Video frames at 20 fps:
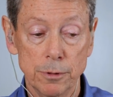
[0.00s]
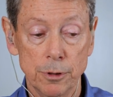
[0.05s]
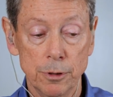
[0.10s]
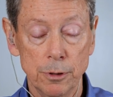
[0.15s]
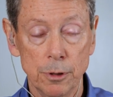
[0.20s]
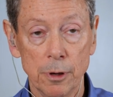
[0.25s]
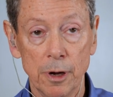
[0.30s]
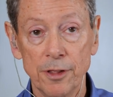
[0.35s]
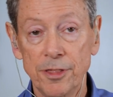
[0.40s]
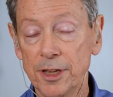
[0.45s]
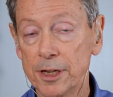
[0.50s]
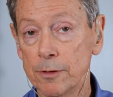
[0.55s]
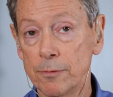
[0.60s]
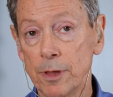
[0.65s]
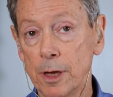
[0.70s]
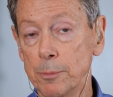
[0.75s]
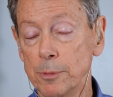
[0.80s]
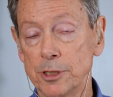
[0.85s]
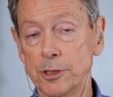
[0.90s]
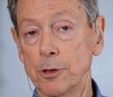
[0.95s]
you know, I think of
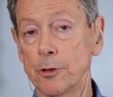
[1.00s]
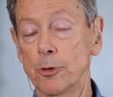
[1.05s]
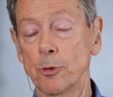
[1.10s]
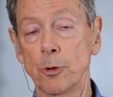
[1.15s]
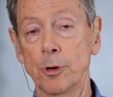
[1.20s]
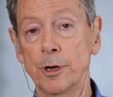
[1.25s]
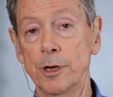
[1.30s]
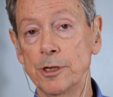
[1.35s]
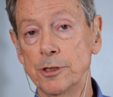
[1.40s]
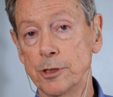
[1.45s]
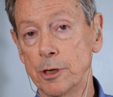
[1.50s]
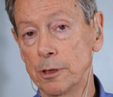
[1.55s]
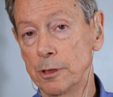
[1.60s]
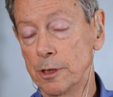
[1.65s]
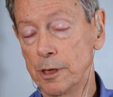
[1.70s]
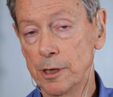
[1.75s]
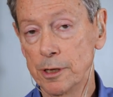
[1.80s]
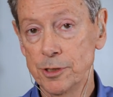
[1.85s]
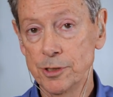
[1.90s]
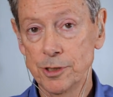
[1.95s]
them as authorities on
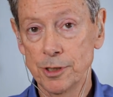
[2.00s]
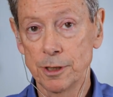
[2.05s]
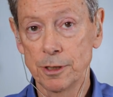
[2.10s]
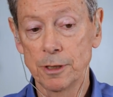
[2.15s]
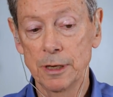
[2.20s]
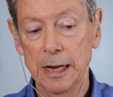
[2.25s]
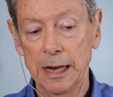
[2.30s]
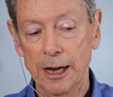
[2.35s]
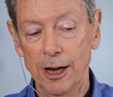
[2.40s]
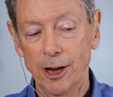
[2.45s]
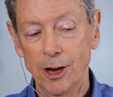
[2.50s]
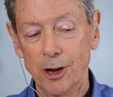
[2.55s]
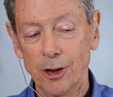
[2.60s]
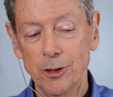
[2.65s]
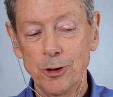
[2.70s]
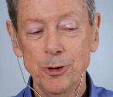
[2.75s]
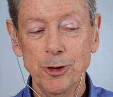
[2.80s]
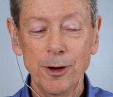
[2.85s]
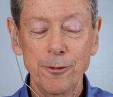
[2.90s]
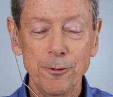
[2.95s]
this, and
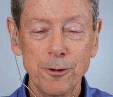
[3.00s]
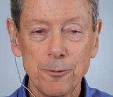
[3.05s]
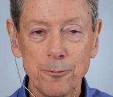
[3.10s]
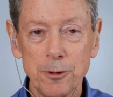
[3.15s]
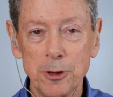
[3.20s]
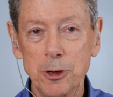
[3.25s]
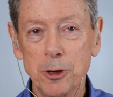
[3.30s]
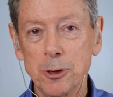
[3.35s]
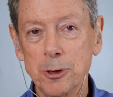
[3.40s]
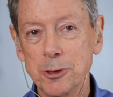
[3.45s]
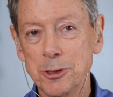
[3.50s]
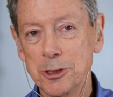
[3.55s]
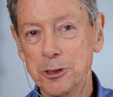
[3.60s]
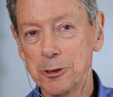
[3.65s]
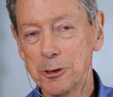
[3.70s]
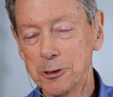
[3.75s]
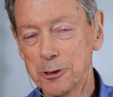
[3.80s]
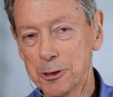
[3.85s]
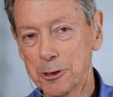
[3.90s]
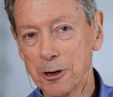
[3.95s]
there are different views
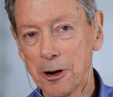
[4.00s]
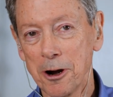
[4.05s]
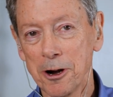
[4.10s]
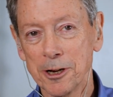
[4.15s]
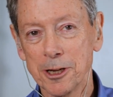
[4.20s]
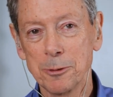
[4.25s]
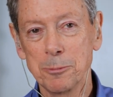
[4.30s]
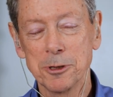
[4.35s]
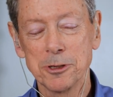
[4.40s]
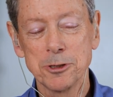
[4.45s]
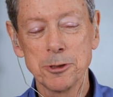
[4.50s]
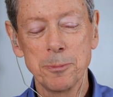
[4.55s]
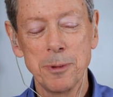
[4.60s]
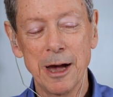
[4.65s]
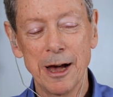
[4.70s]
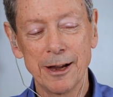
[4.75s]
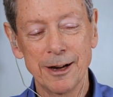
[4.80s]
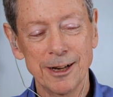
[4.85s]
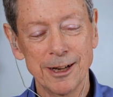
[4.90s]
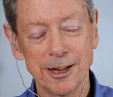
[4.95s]
and there are sort of arguments
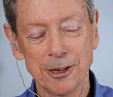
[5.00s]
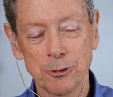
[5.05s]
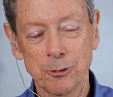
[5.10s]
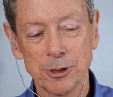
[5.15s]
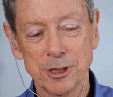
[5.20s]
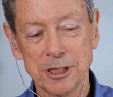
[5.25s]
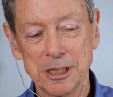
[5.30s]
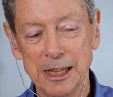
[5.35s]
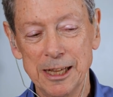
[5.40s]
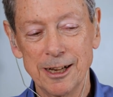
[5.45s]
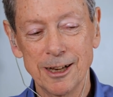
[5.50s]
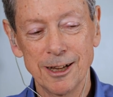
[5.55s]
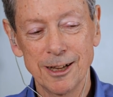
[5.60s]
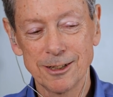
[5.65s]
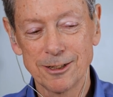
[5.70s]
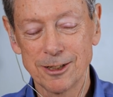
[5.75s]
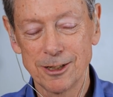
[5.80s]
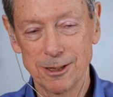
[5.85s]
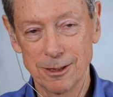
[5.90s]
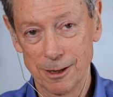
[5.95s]
about it. And
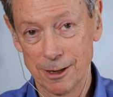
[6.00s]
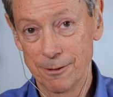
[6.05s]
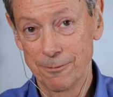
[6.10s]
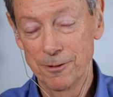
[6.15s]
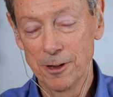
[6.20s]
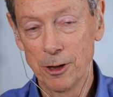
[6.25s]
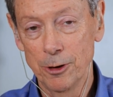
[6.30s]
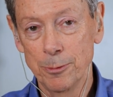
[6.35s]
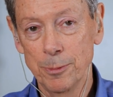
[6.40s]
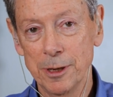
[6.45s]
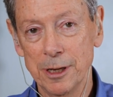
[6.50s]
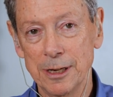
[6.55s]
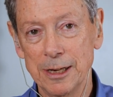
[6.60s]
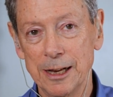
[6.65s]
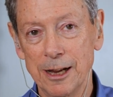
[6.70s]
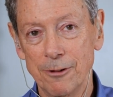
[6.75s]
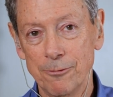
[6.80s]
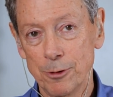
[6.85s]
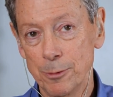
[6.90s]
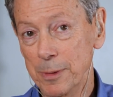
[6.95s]
Christina uh, Feldman,
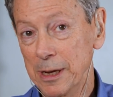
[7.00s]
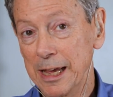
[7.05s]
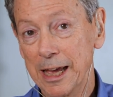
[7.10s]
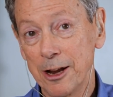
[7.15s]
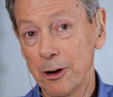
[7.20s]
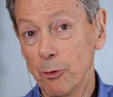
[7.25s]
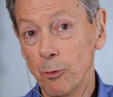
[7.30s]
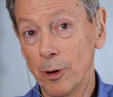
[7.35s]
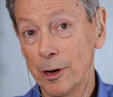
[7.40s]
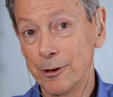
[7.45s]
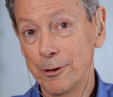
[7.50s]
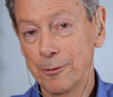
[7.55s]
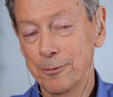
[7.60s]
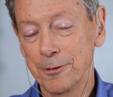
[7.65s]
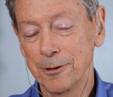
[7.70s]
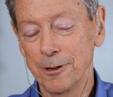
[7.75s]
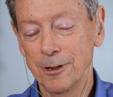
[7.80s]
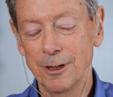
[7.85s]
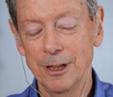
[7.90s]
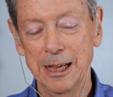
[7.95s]
for me, had a
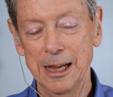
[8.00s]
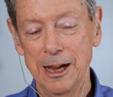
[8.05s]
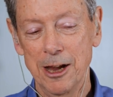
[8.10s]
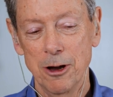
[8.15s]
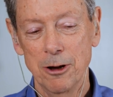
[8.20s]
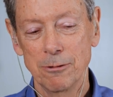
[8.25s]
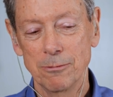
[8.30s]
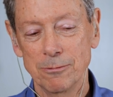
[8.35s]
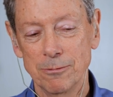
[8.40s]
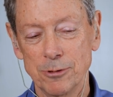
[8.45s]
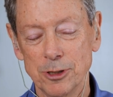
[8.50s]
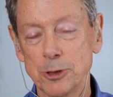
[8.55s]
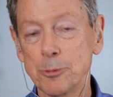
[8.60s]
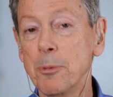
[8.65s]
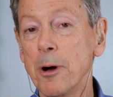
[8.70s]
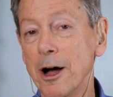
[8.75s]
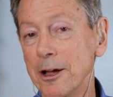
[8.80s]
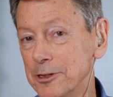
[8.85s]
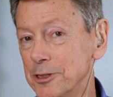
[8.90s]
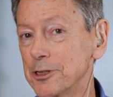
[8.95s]
wonderful
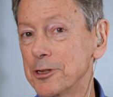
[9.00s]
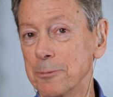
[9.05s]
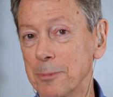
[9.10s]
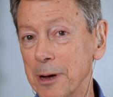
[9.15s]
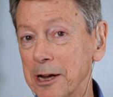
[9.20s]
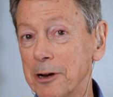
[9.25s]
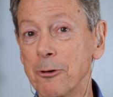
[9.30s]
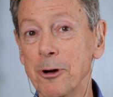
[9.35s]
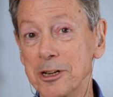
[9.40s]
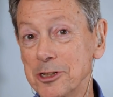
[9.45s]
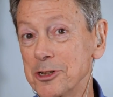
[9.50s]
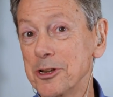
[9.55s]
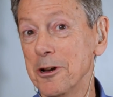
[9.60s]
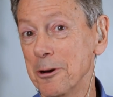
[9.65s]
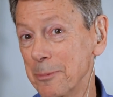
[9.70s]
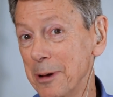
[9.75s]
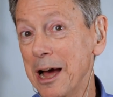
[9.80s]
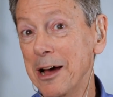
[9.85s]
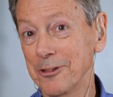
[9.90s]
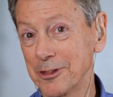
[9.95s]
response to my question
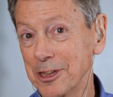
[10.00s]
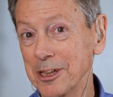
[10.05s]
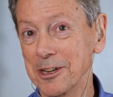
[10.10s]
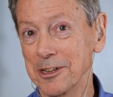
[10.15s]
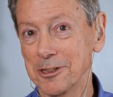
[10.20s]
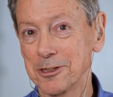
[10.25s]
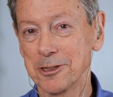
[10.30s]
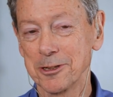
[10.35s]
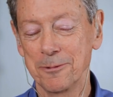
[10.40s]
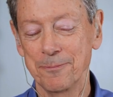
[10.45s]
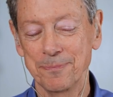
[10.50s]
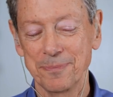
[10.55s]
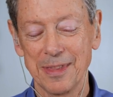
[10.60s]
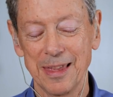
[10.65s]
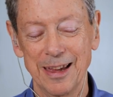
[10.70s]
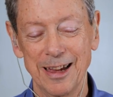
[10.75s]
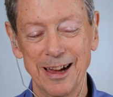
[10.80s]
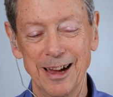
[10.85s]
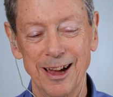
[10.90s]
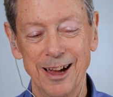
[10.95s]
about this.
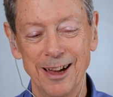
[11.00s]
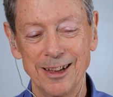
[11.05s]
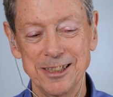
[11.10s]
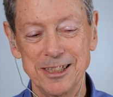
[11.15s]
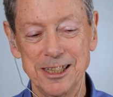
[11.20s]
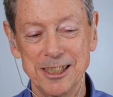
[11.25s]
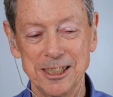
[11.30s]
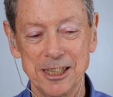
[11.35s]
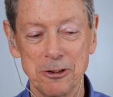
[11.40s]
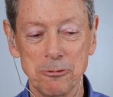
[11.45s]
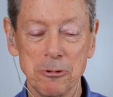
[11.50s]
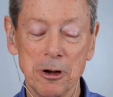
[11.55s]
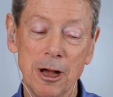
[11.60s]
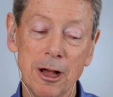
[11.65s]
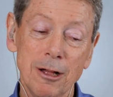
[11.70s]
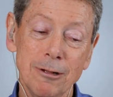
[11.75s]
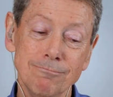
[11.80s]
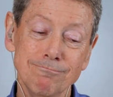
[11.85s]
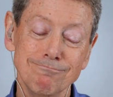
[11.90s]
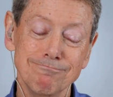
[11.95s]
Uh, she said,
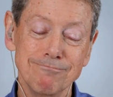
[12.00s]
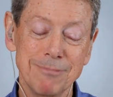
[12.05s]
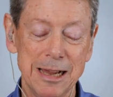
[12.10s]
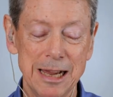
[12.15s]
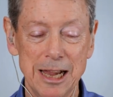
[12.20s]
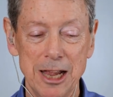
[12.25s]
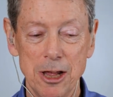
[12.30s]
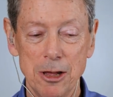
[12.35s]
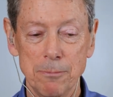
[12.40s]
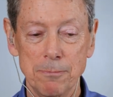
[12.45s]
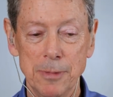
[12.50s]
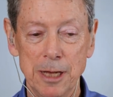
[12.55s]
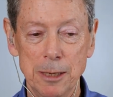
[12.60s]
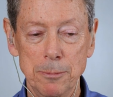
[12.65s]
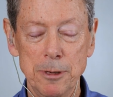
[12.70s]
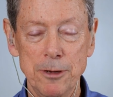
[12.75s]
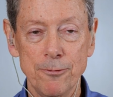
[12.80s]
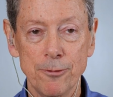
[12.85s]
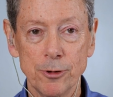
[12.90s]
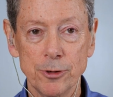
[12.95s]
Well,
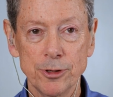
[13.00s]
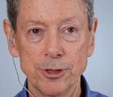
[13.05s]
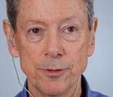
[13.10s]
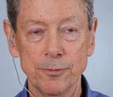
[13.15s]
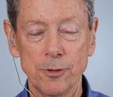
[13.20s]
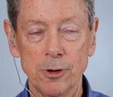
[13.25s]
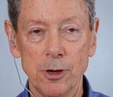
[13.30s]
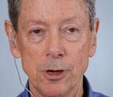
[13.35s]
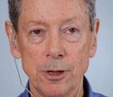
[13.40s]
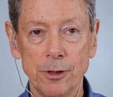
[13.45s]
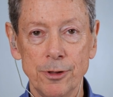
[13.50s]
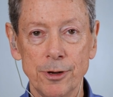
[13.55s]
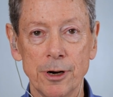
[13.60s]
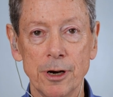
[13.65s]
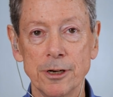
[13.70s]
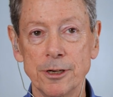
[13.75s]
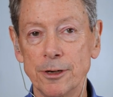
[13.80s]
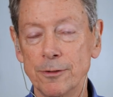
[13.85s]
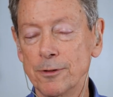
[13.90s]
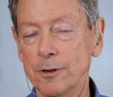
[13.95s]
maybe first of all, there
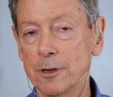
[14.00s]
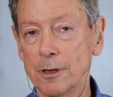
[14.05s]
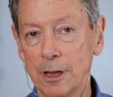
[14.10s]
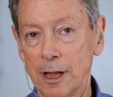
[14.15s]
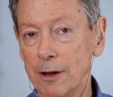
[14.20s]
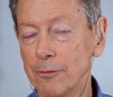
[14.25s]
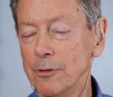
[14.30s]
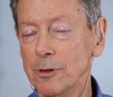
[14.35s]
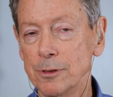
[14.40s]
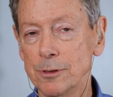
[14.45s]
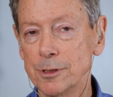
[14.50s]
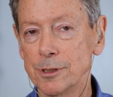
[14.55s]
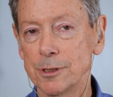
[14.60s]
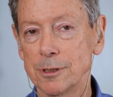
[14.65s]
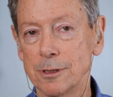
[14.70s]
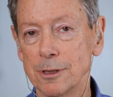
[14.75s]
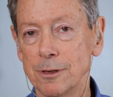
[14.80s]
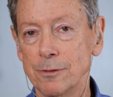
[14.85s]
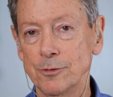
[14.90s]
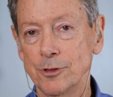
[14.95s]
are different
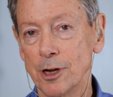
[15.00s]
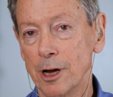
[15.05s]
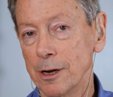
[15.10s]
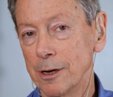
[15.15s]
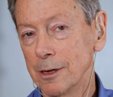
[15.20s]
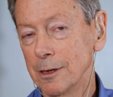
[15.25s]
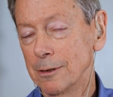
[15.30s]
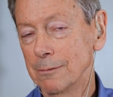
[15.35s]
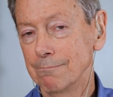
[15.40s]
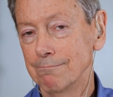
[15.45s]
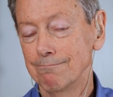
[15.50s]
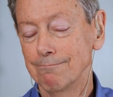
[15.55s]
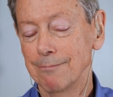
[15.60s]
levels of jhana.